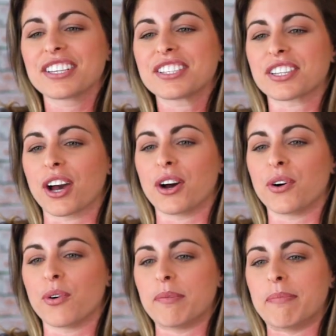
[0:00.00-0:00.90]

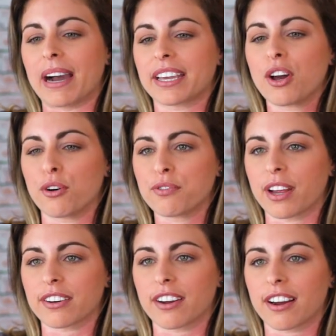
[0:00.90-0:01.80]
So, my co
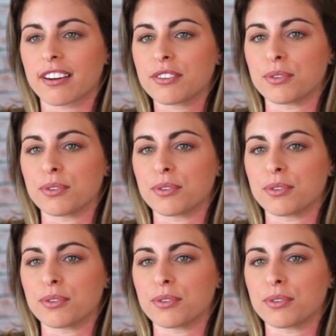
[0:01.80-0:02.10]
founder,